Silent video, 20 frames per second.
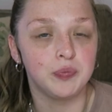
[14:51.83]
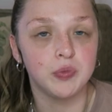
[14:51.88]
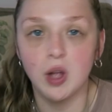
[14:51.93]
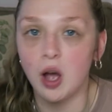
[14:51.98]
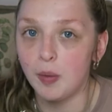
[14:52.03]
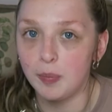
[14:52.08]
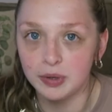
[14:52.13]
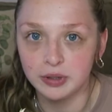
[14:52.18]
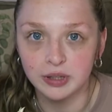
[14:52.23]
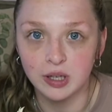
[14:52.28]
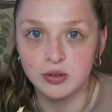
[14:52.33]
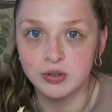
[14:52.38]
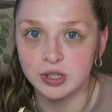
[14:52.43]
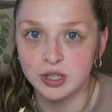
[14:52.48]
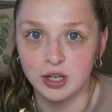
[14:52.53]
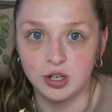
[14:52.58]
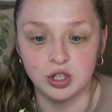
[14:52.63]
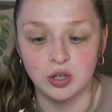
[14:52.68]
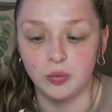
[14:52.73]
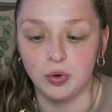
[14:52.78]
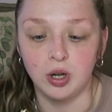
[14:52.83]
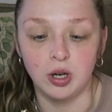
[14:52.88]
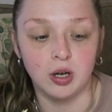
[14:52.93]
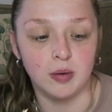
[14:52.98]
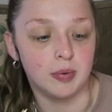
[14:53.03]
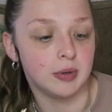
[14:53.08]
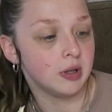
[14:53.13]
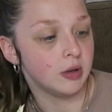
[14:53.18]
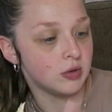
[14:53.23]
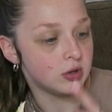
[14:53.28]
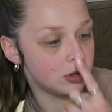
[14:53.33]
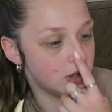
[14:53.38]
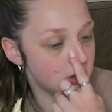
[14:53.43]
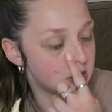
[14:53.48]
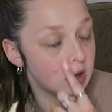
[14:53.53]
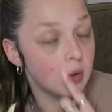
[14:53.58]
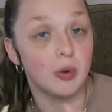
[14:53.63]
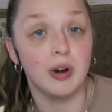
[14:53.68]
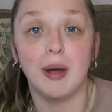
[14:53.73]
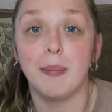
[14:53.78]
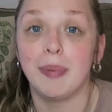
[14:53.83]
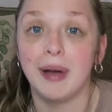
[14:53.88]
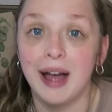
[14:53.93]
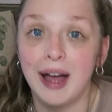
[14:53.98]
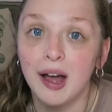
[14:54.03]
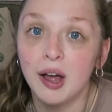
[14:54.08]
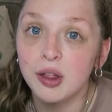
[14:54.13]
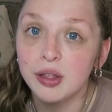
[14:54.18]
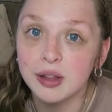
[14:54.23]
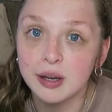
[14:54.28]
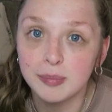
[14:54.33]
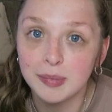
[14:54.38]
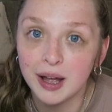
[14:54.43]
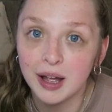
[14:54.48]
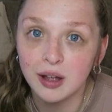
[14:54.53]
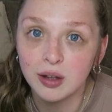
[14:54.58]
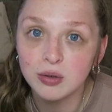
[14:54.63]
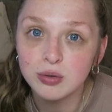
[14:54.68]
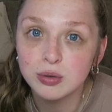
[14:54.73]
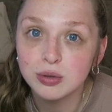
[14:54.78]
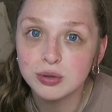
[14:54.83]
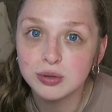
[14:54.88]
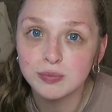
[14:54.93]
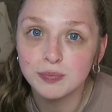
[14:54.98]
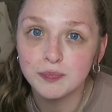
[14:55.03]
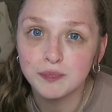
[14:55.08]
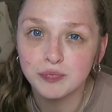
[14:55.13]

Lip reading: Up and downstairs, I want an up and downstairs. I want a bath in my house.